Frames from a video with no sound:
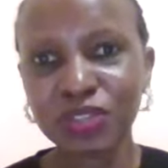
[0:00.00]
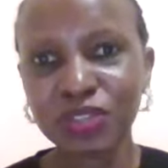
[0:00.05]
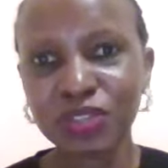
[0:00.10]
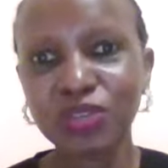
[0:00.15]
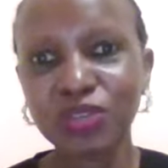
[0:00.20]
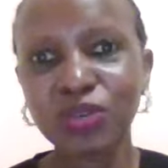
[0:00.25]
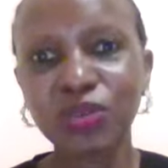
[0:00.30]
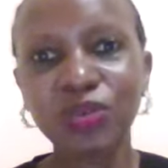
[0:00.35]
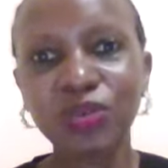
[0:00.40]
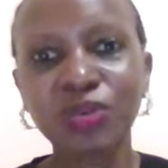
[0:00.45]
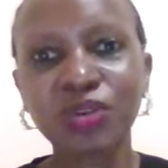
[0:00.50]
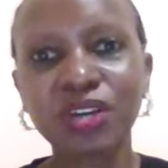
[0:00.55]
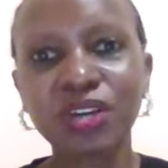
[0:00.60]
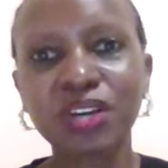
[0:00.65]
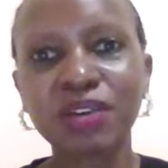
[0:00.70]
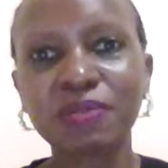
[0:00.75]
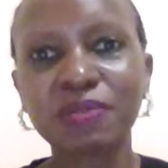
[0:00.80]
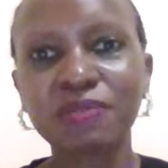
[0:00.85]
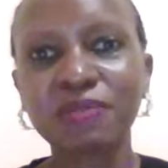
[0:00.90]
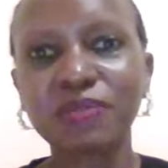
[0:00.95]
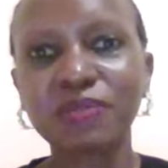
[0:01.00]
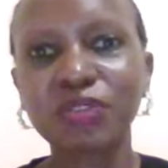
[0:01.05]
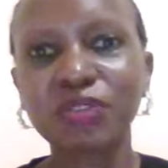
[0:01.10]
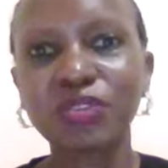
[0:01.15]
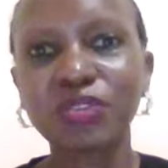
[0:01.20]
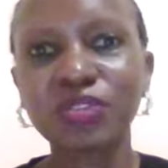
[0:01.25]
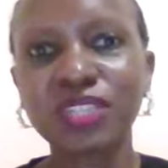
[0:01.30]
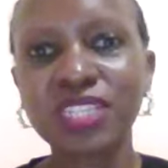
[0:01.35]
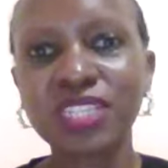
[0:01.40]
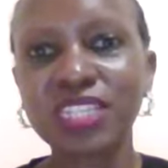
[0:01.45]
We
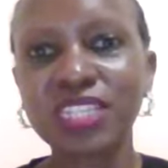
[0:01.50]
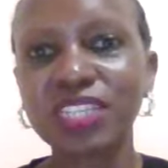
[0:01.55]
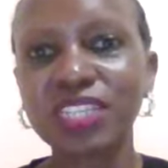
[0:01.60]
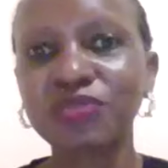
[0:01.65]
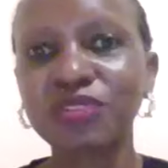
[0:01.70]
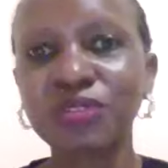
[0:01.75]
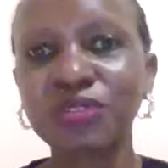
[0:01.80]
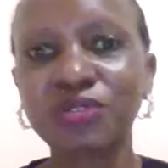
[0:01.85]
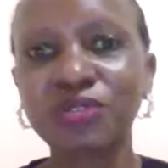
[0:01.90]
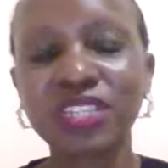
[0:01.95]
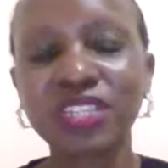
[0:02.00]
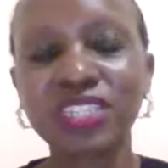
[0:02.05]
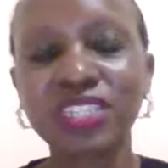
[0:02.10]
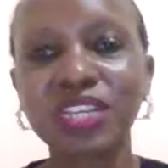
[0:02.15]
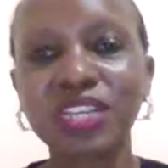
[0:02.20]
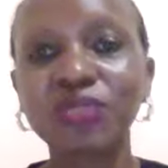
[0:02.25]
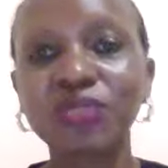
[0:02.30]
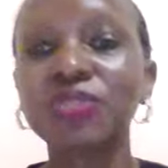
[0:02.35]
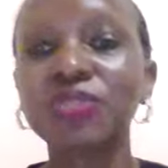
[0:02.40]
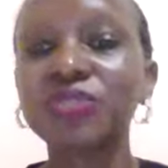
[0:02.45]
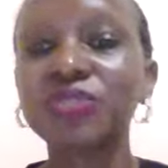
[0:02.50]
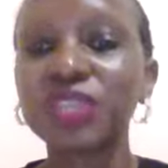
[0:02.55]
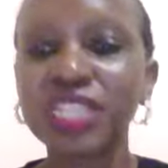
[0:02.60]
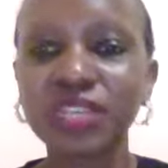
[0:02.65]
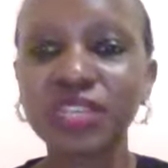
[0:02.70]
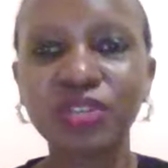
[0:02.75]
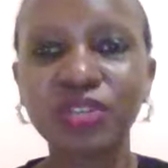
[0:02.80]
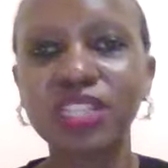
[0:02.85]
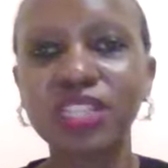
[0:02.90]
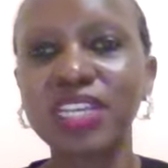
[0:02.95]
don't take it for granted and we
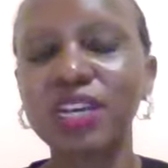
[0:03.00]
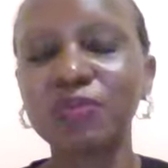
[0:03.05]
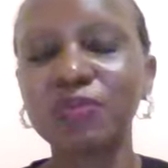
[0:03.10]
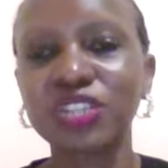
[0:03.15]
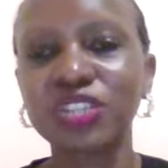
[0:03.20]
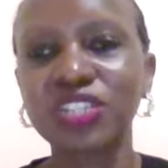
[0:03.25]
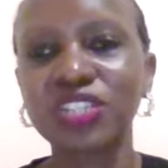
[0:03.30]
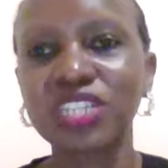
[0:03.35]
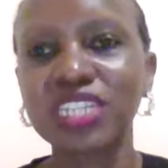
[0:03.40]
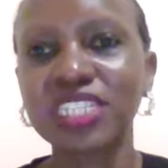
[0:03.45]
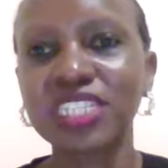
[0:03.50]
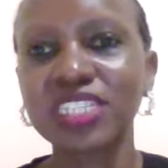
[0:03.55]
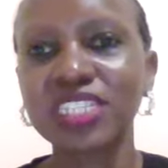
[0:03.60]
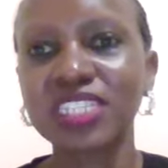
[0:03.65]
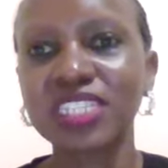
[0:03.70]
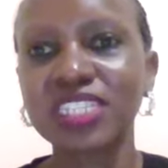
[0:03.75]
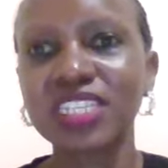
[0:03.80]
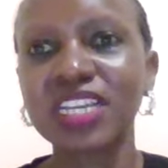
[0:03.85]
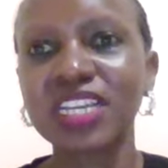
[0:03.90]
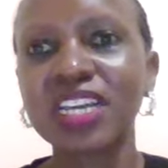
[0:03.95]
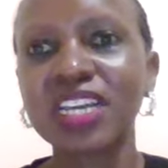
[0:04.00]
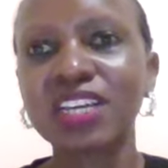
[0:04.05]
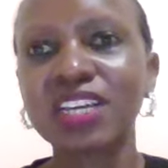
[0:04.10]
really, really appreciate it.